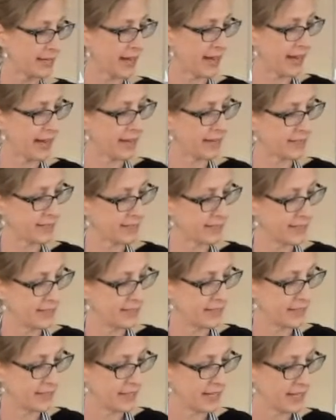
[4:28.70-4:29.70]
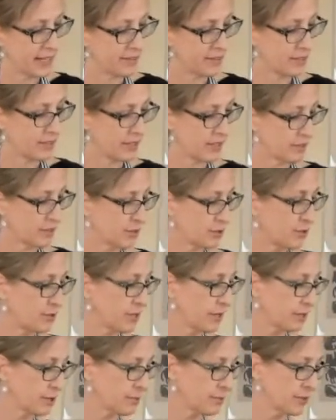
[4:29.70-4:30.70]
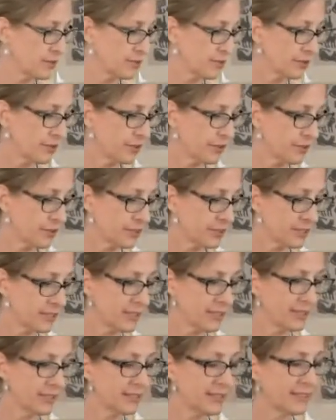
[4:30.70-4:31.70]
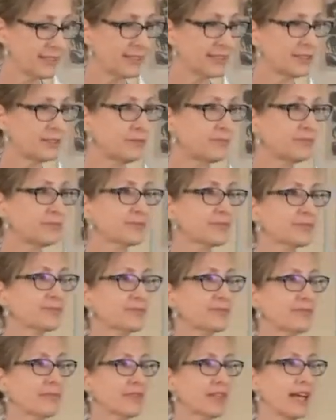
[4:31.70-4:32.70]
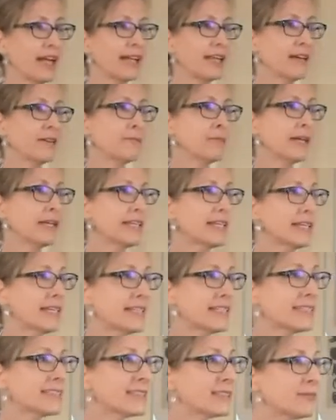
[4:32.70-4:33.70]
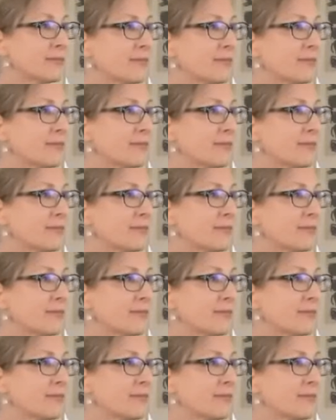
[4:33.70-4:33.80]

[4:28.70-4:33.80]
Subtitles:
cat. And the 2 younger ones are girls. I love my kitties.